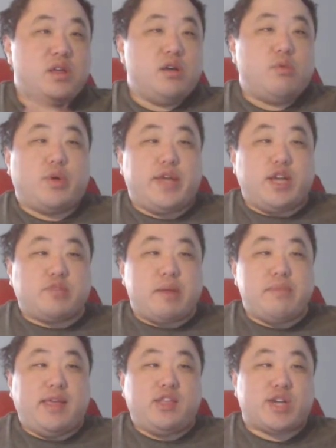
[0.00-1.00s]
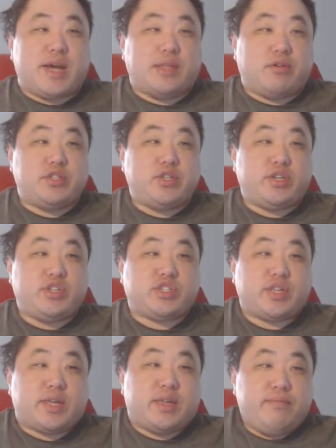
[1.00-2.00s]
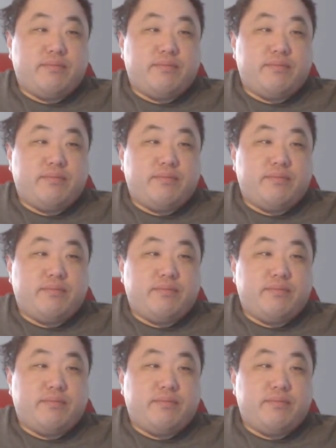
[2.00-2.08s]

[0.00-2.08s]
Well, here's my main channel, as you can see.